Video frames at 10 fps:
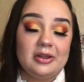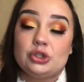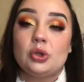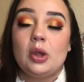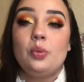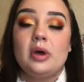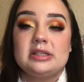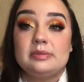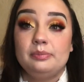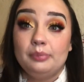So I
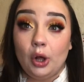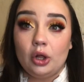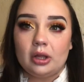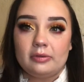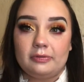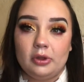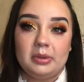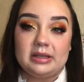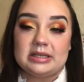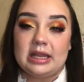was bulk
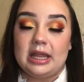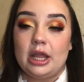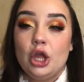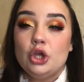filming today,